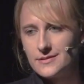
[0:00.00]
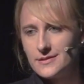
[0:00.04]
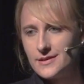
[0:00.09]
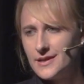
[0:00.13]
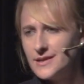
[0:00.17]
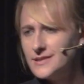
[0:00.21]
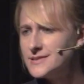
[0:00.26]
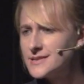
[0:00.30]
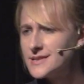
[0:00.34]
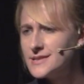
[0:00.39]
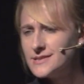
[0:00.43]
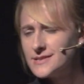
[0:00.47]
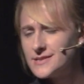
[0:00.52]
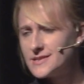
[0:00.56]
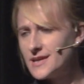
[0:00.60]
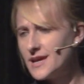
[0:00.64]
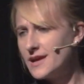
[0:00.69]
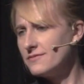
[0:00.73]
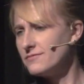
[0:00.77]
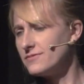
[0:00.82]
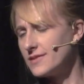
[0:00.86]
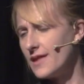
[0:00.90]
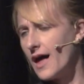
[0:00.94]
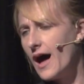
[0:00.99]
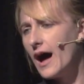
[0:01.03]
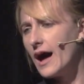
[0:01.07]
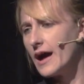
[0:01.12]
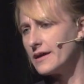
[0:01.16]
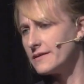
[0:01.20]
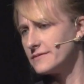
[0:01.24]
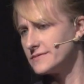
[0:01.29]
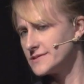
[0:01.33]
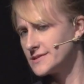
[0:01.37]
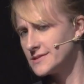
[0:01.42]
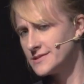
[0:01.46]
kids can save
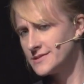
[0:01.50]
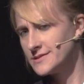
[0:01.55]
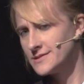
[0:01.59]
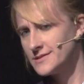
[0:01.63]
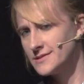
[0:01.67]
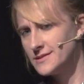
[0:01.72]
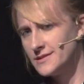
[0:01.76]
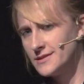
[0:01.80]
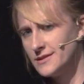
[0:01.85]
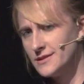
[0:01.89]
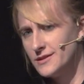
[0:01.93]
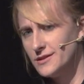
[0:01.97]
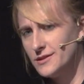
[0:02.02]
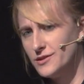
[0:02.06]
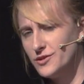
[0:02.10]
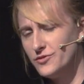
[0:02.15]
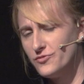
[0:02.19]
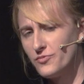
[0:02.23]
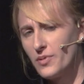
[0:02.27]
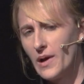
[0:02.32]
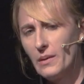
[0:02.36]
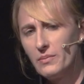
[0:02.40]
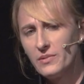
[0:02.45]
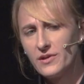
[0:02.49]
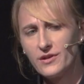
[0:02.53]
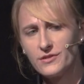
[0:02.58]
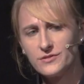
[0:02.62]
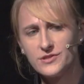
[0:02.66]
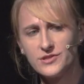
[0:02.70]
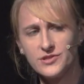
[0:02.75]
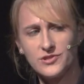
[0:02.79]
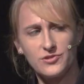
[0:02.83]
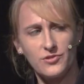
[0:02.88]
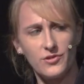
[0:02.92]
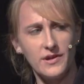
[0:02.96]
lives. You've probably heard
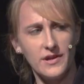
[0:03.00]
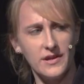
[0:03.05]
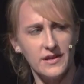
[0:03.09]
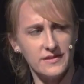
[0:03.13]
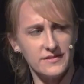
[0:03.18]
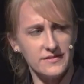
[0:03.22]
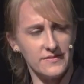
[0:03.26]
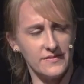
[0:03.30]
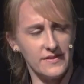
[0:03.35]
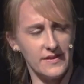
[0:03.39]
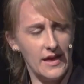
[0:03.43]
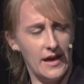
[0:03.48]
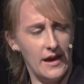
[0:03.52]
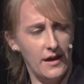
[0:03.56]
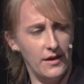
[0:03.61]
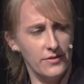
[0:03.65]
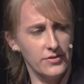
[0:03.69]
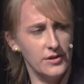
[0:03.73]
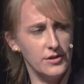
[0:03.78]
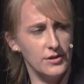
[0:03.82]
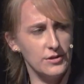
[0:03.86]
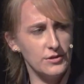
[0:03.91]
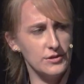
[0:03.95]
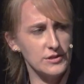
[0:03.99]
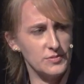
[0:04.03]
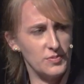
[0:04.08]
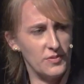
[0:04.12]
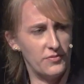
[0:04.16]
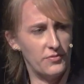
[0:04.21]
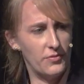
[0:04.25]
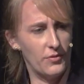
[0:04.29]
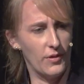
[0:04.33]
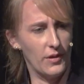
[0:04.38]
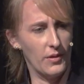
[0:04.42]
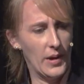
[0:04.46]
stories of that on the news
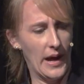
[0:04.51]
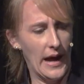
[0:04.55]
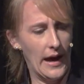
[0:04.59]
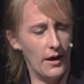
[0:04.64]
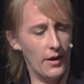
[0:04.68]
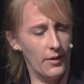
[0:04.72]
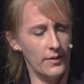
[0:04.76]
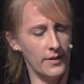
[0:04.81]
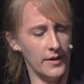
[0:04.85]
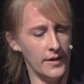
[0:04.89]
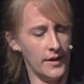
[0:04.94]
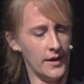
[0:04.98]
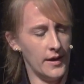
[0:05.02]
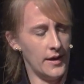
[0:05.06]
before, how